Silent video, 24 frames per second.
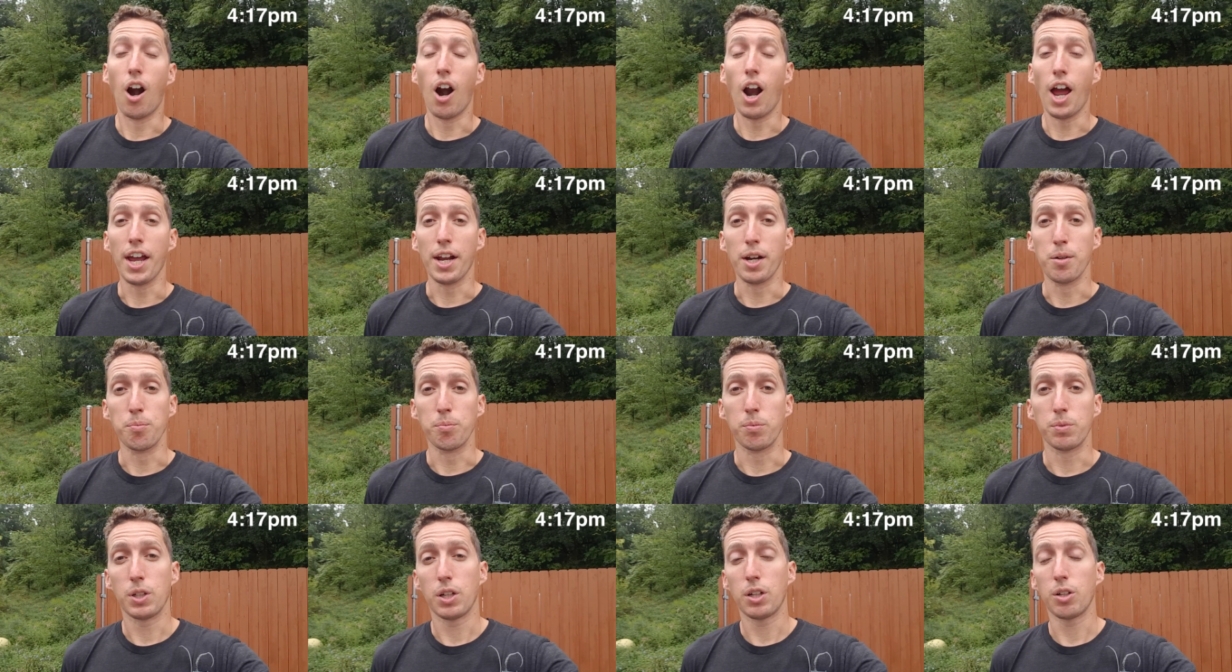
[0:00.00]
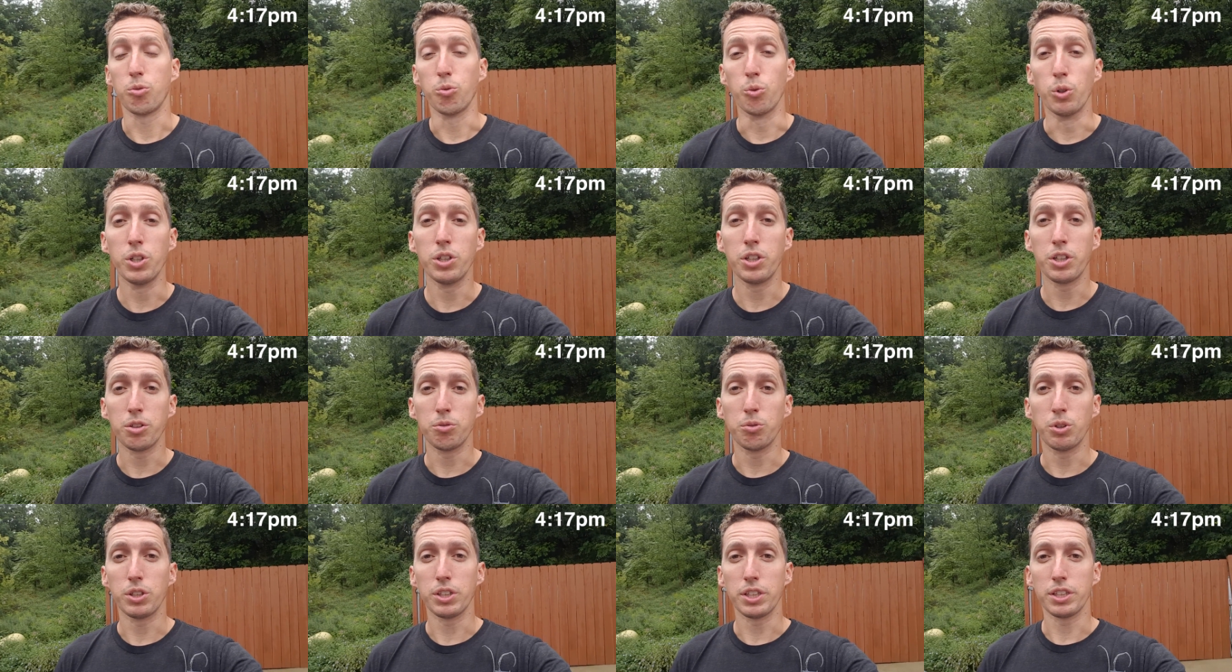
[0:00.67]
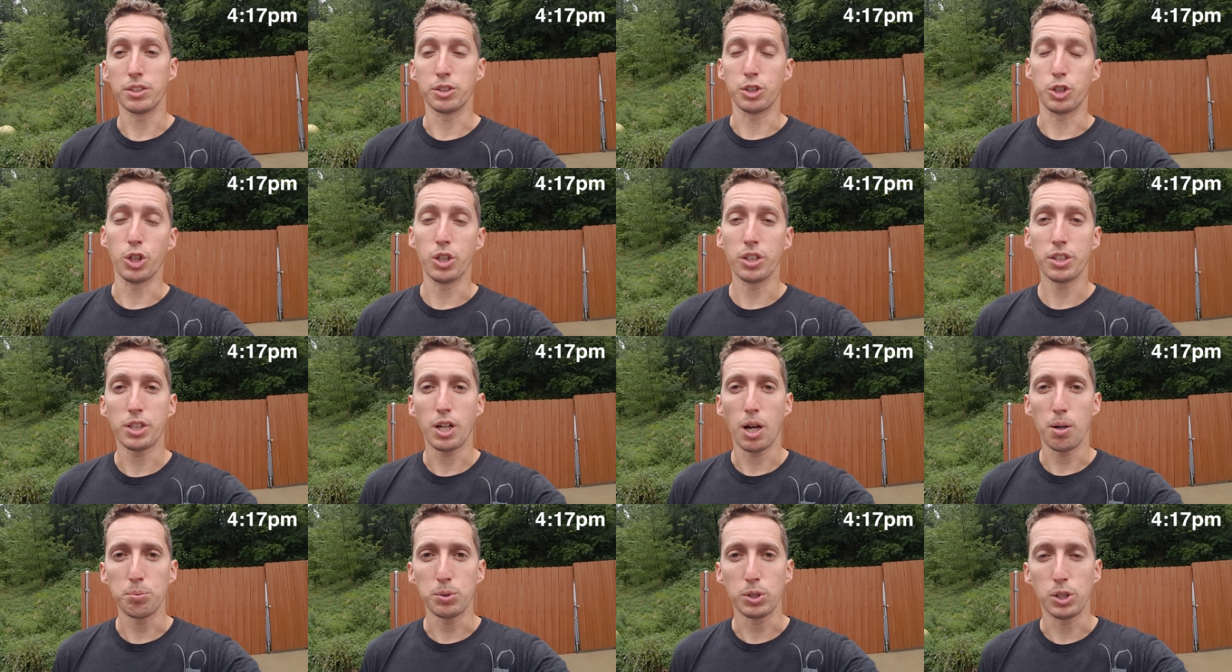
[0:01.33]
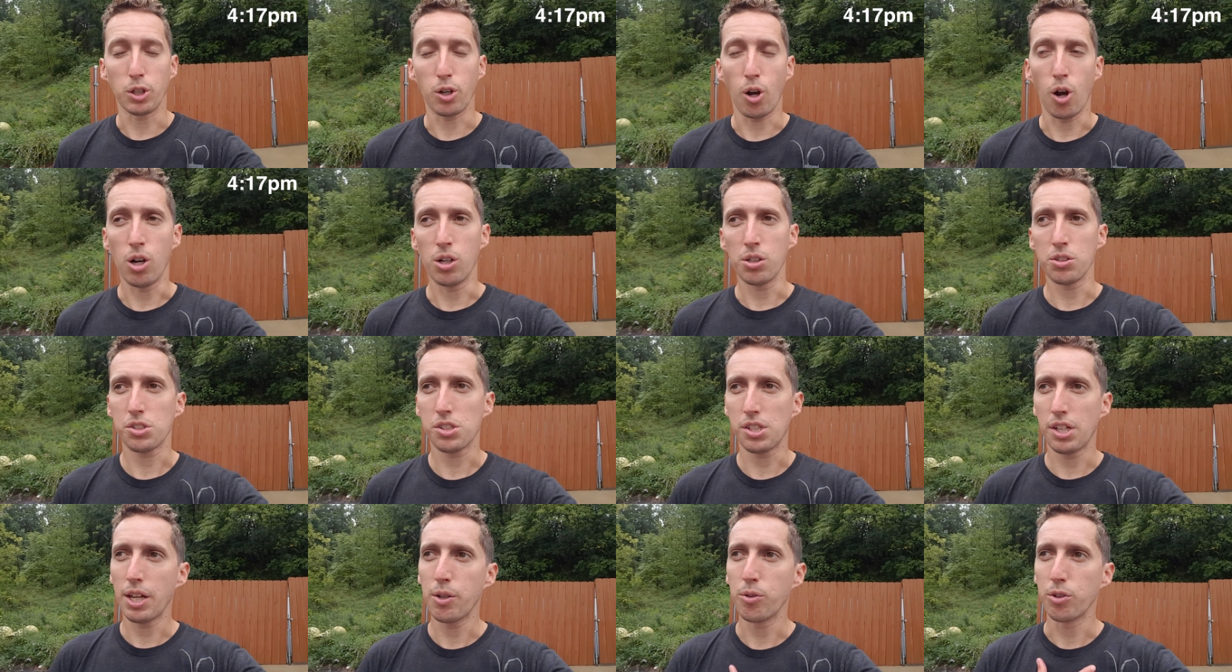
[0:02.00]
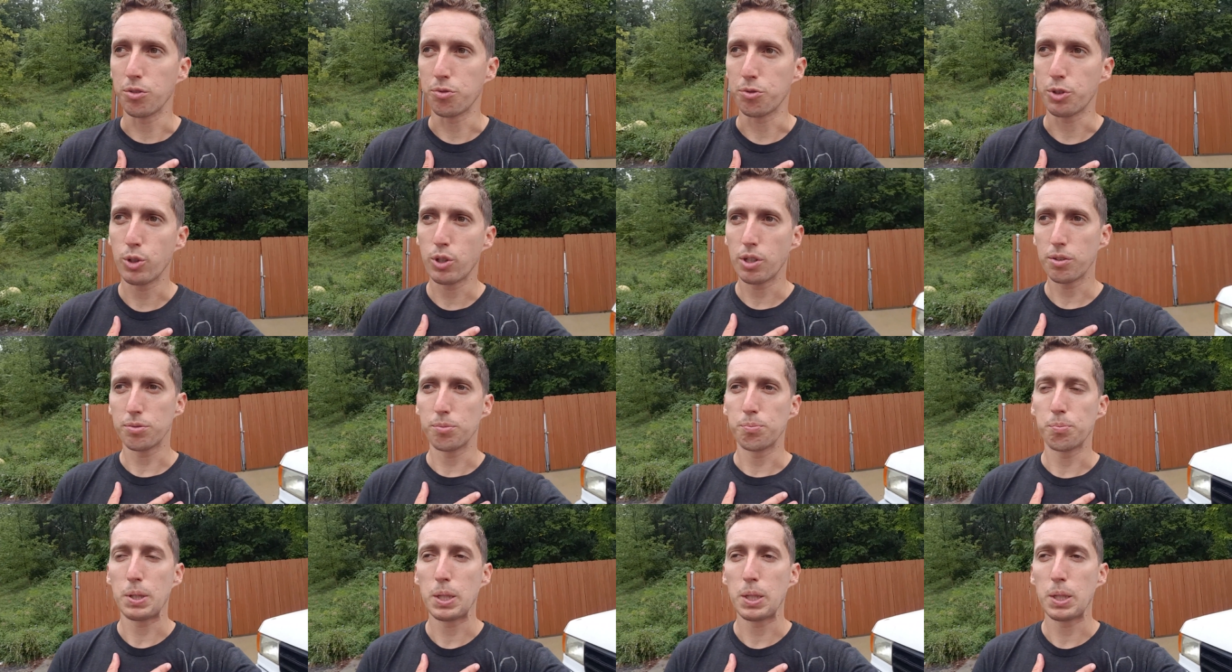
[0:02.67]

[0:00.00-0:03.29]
All right, a really, really good couple of calls today with a few different